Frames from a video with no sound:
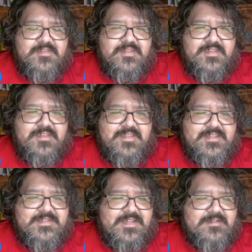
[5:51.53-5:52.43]

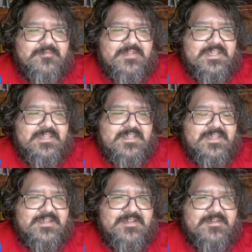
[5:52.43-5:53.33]
it's not really
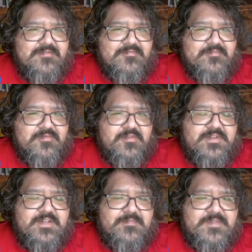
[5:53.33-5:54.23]
like
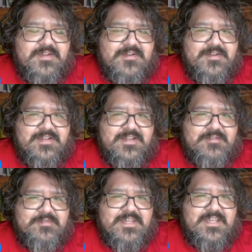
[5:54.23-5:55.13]
growing up there, I
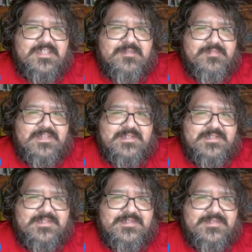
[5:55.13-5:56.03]
would hate the
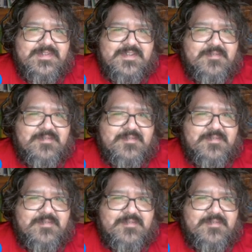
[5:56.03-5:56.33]
places,